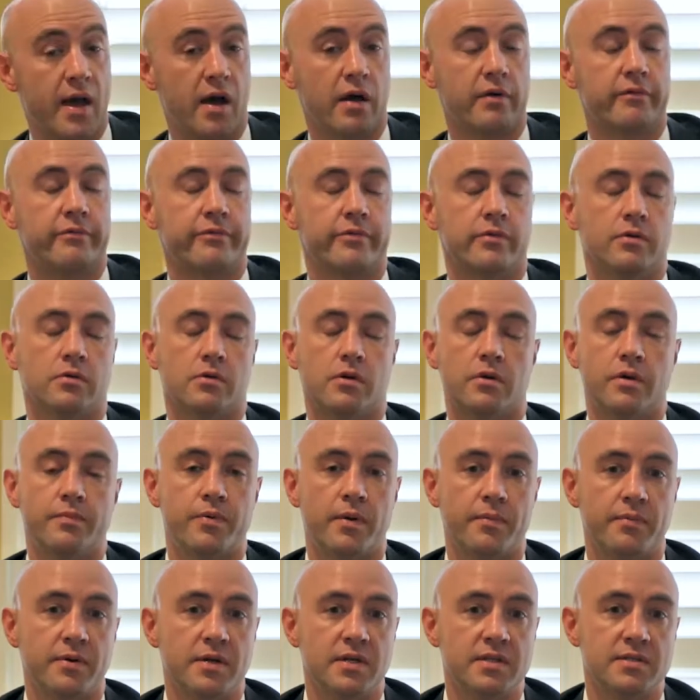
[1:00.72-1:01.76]
out for a lot of
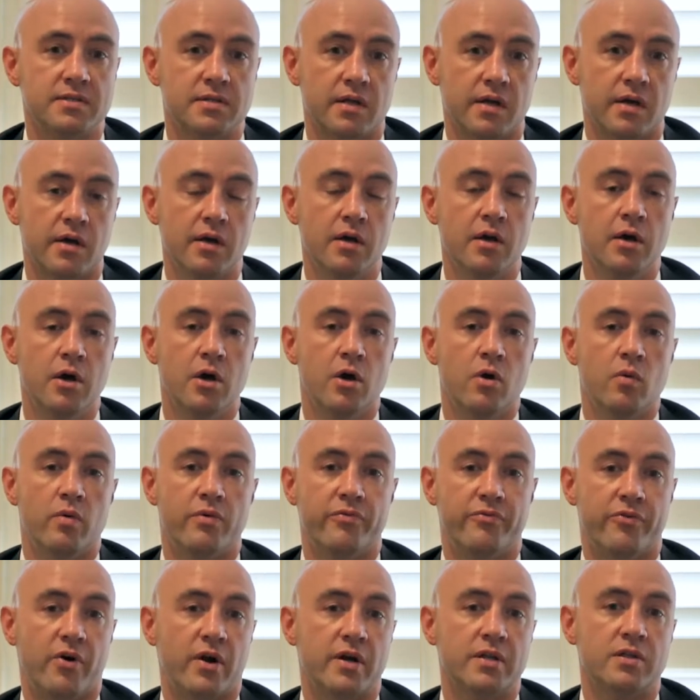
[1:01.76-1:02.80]
properties there,
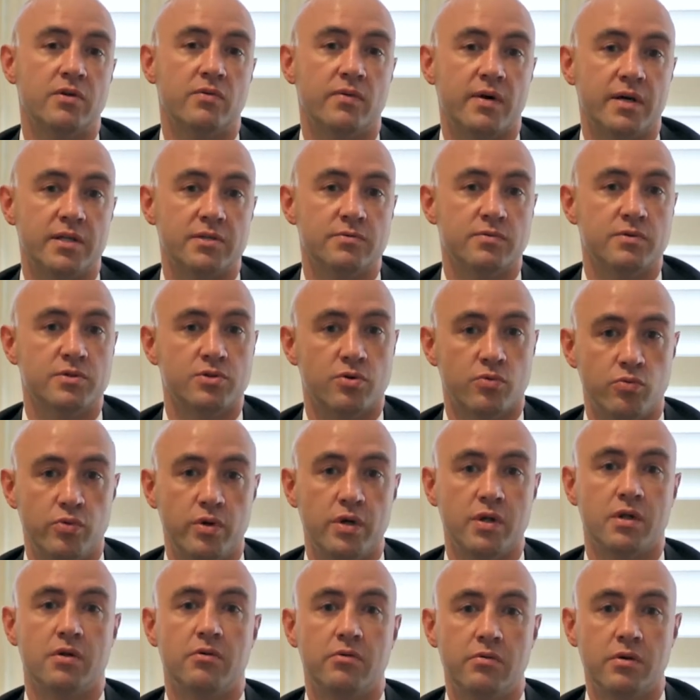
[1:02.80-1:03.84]
we're finding the ones which are
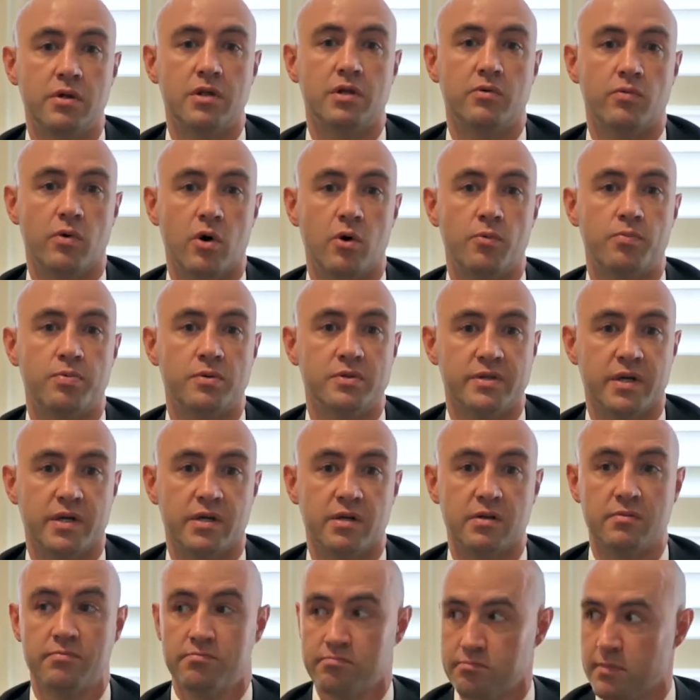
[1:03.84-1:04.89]
really well
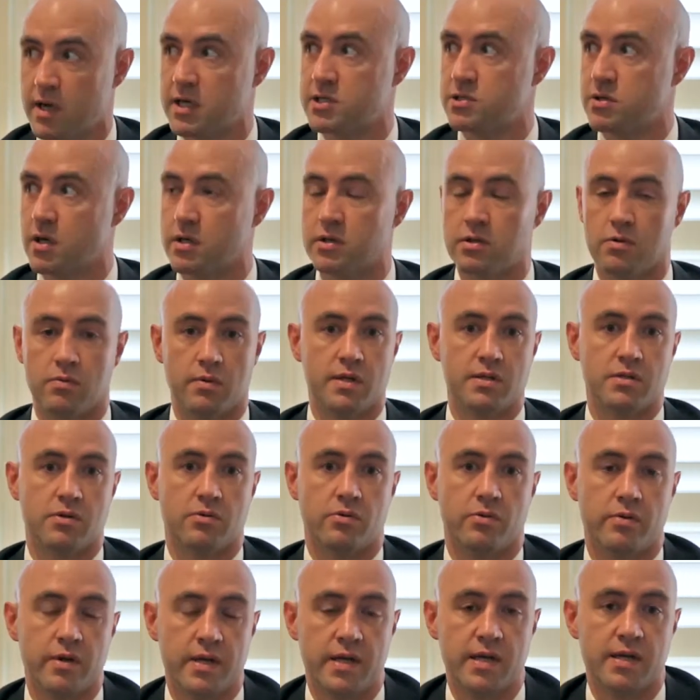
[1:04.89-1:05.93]
presented, much like the ones
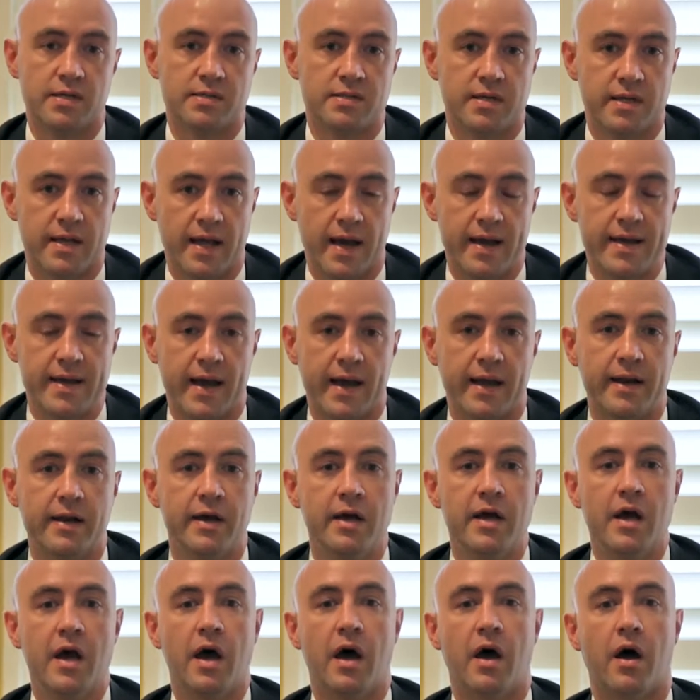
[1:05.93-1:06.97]
that we're here today at,
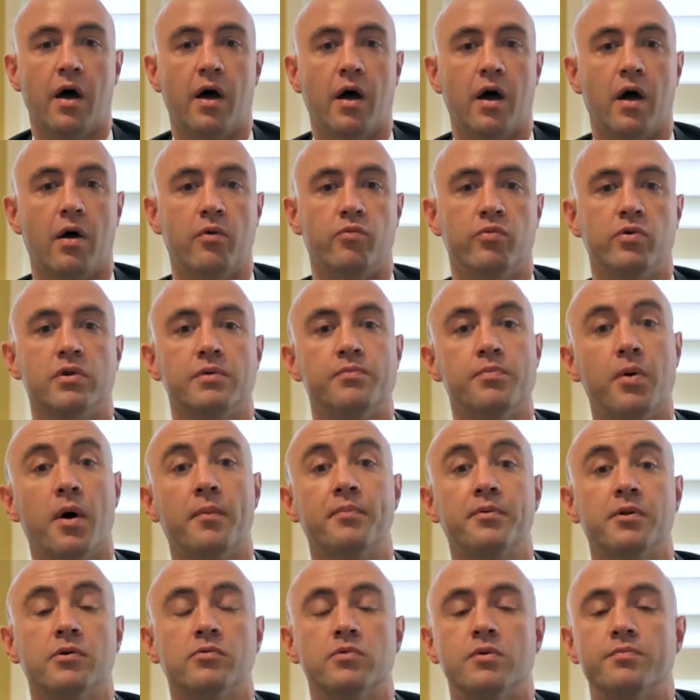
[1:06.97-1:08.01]
are really
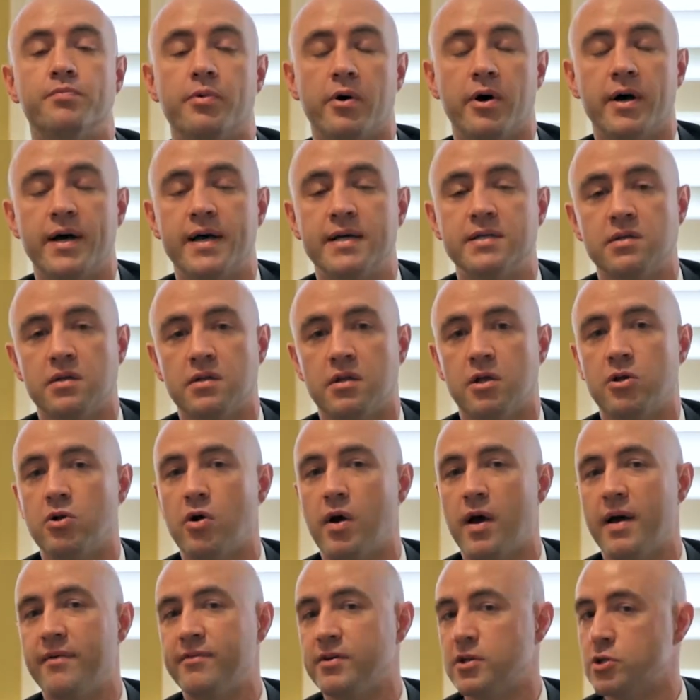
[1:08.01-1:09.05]
popular with buyers, and they're
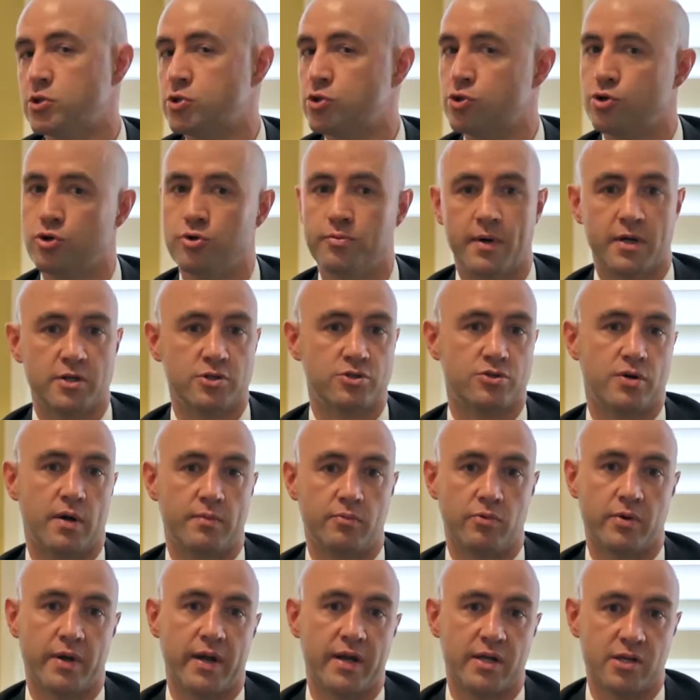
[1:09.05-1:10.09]
not having too much
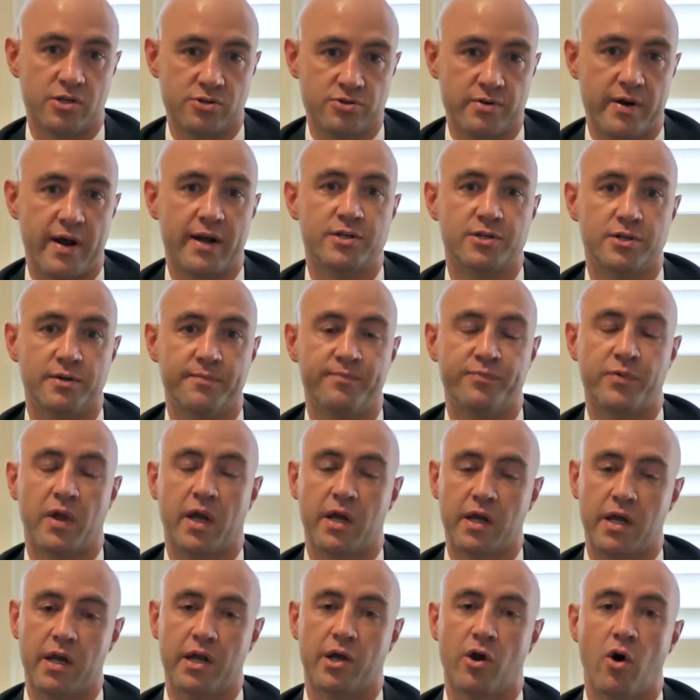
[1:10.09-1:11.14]
trouble getting traction
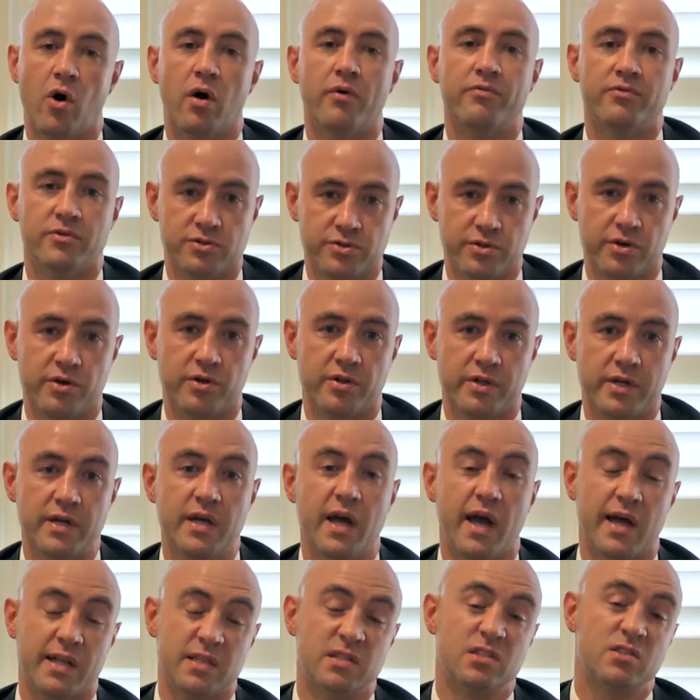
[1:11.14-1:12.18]
and getting offers
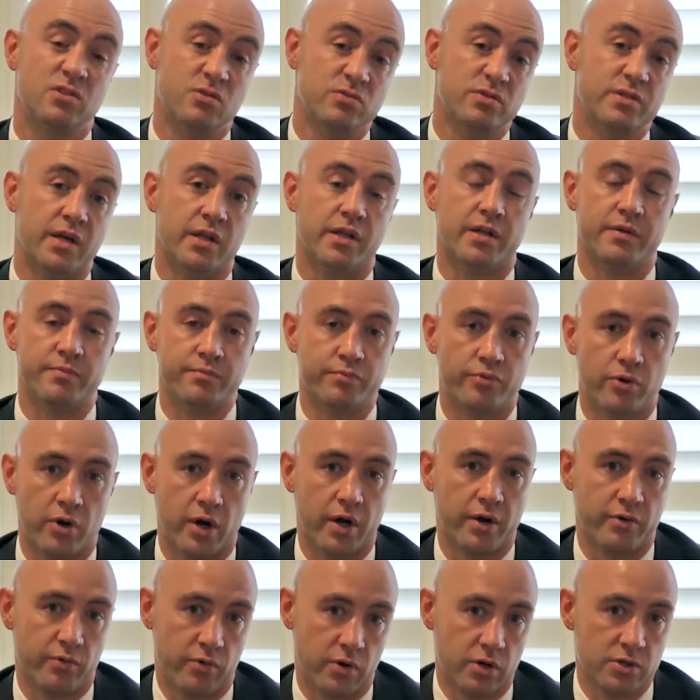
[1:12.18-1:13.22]
early and still selling
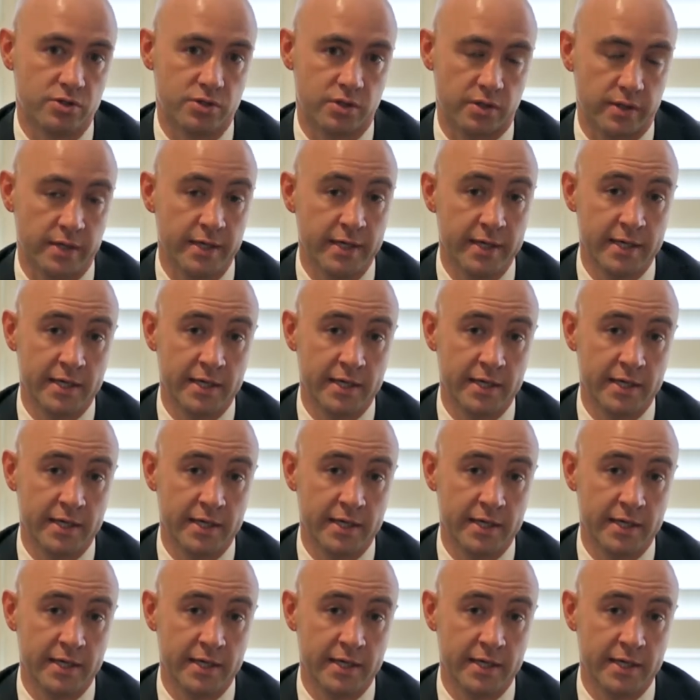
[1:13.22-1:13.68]
prior to auction.